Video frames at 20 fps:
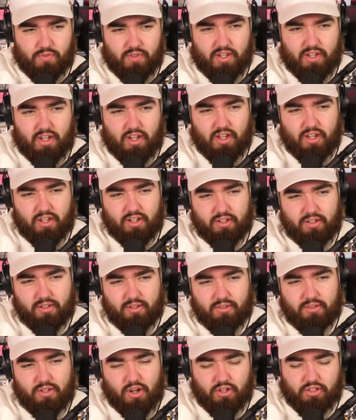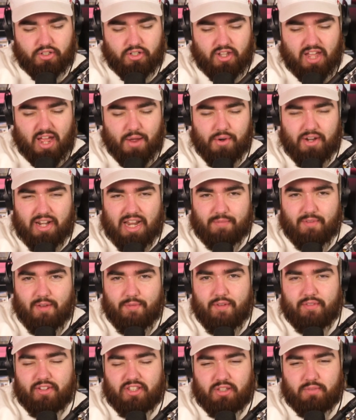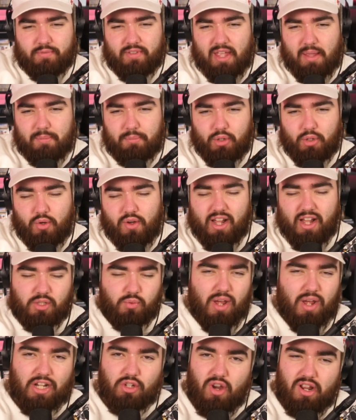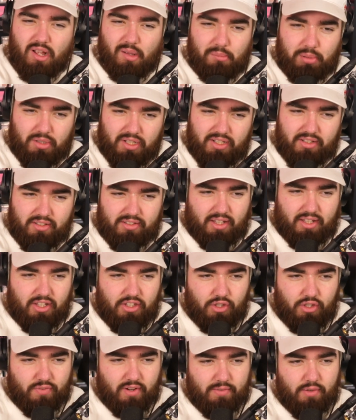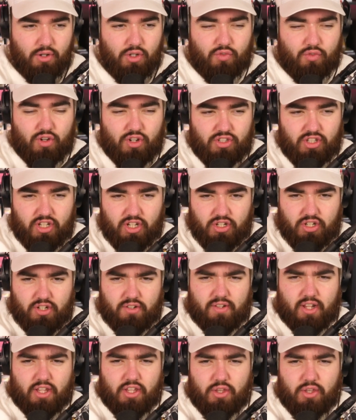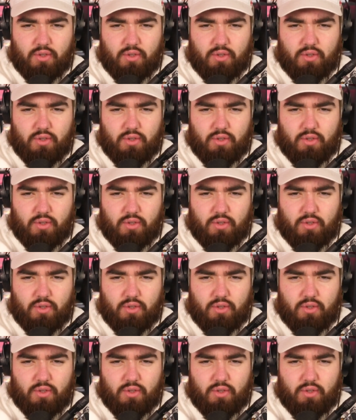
me, doctor, I would like my baby to be a blue eyes white dragon, please. Thank you very much. First edition, thank